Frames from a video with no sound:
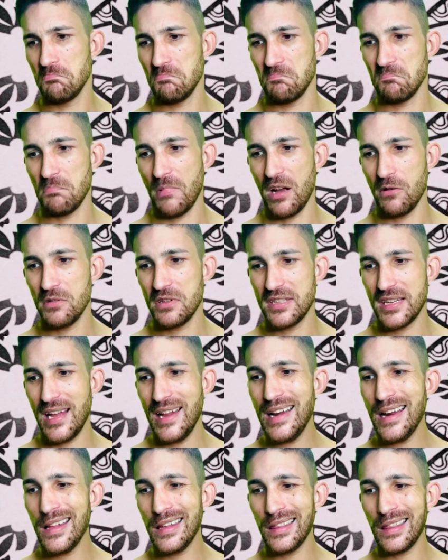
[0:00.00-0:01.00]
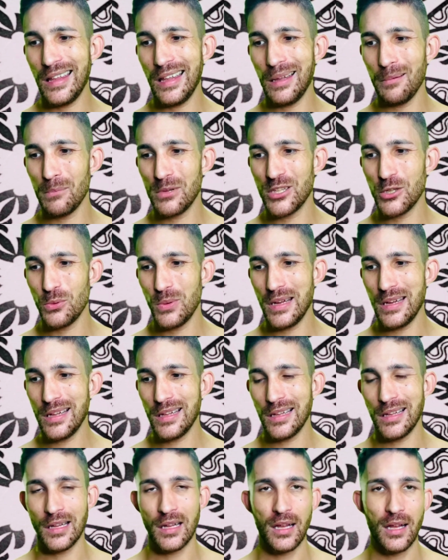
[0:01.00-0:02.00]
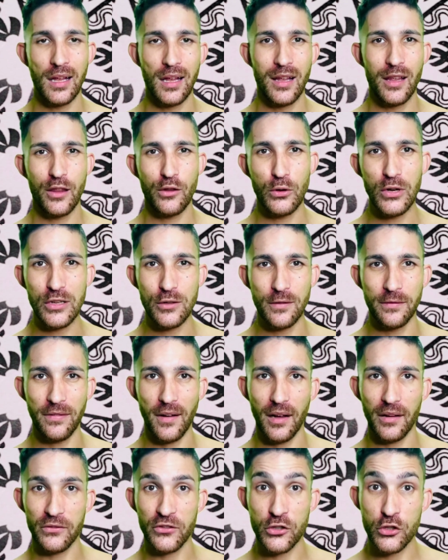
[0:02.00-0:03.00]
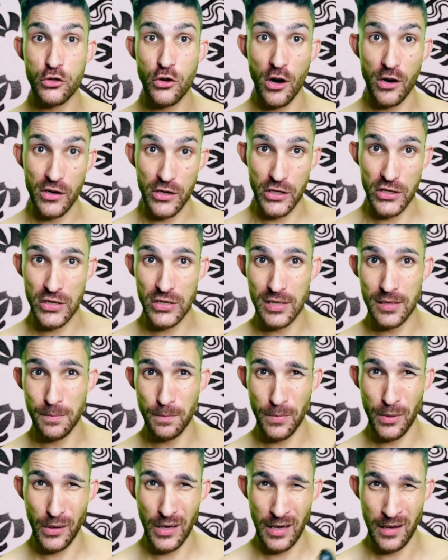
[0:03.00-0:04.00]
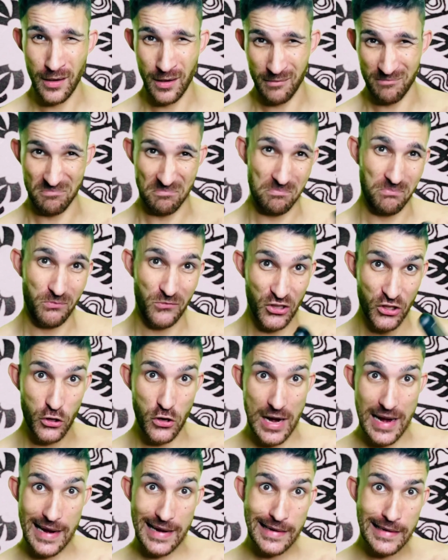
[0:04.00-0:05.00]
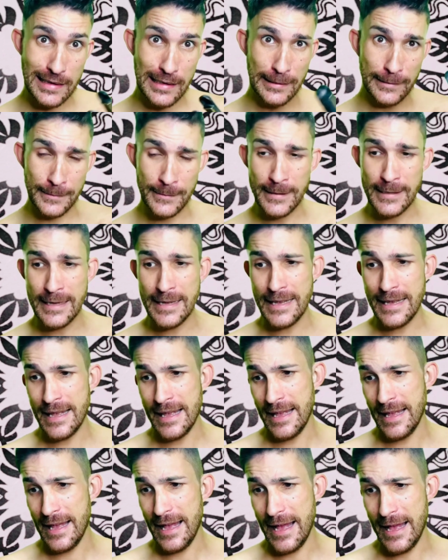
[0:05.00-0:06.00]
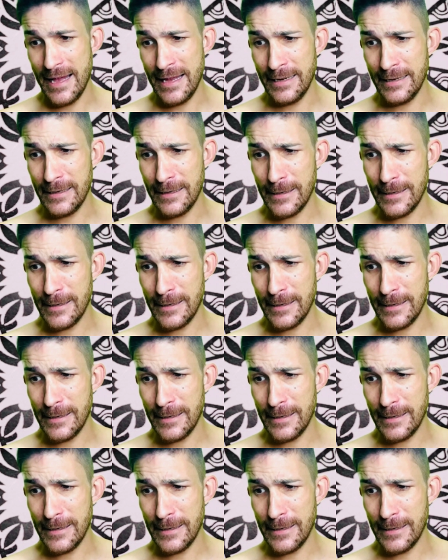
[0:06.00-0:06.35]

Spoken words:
I would say, anything between 3 to 5 strokes per strand, and